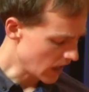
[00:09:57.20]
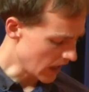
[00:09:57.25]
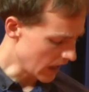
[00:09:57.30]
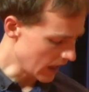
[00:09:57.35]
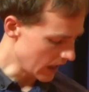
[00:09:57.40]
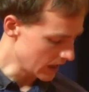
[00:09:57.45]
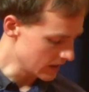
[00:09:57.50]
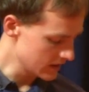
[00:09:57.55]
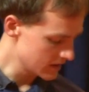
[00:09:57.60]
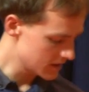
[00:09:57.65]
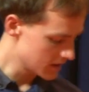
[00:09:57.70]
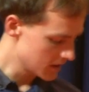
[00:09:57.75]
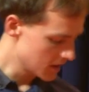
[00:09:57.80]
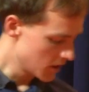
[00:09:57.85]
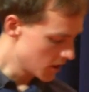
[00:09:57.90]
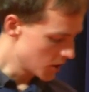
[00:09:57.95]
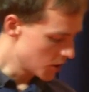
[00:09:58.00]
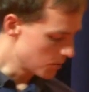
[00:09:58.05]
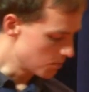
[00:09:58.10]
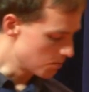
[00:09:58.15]
and
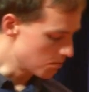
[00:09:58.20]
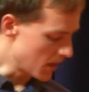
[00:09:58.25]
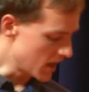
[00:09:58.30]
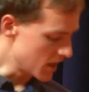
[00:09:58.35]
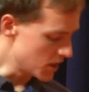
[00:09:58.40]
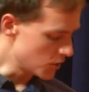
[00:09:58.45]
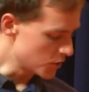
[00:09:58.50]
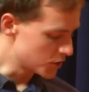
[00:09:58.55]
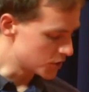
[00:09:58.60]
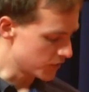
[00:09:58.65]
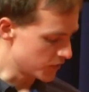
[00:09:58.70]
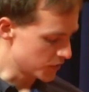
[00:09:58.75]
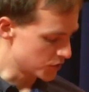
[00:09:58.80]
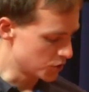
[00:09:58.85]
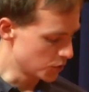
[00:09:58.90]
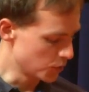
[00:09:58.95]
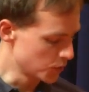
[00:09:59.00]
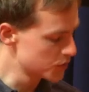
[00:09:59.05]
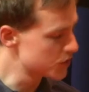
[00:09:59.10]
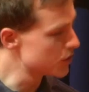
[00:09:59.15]
make use of the
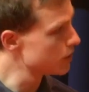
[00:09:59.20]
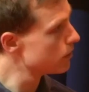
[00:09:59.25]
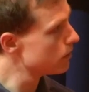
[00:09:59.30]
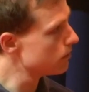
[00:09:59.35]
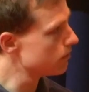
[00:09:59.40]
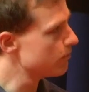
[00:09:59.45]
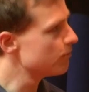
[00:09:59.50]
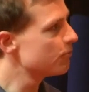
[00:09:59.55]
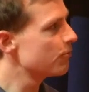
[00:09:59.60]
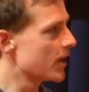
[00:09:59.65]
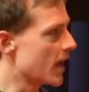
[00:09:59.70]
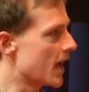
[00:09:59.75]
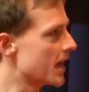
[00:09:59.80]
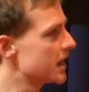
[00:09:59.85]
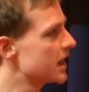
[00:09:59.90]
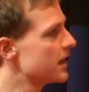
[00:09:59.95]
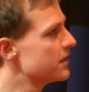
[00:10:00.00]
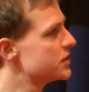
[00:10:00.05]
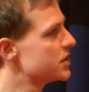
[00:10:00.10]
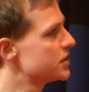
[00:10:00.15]
tools that
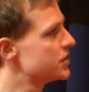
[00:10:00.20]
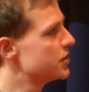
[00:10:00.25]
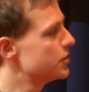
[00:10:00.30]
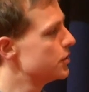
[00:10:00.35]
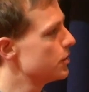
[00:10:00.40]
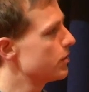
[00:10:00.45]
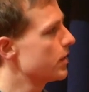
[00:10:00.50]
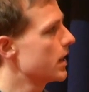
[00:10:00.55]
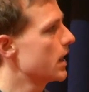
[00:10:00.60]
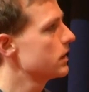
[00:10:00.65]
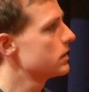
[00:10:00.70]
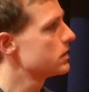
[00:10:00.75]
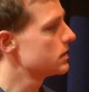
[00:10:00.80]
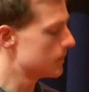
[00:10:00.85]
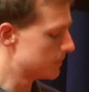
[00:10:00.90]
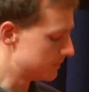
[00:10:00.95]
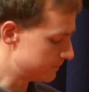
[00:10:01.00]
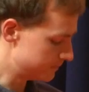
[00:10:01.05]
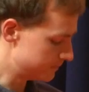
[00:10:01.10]
React gives us to do that.